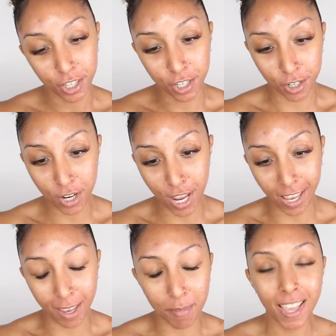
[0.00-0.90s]
your
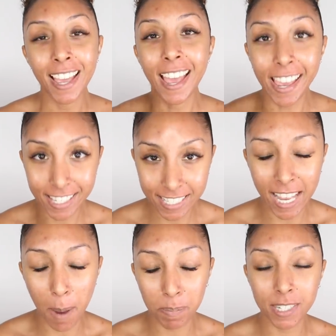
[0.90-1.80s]
name,
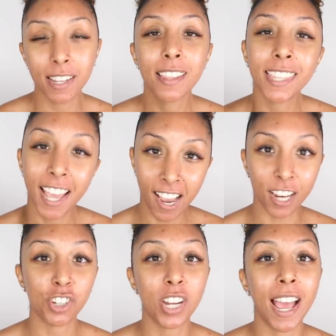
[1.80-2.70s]
accept the
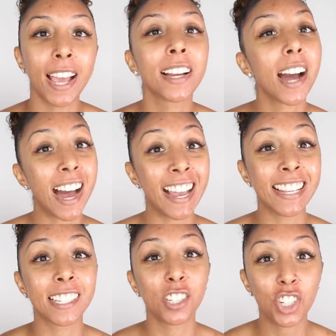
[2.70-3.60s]

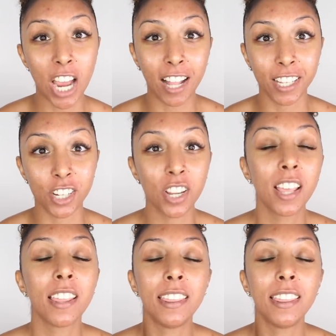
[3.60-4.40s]
#IceChallenge.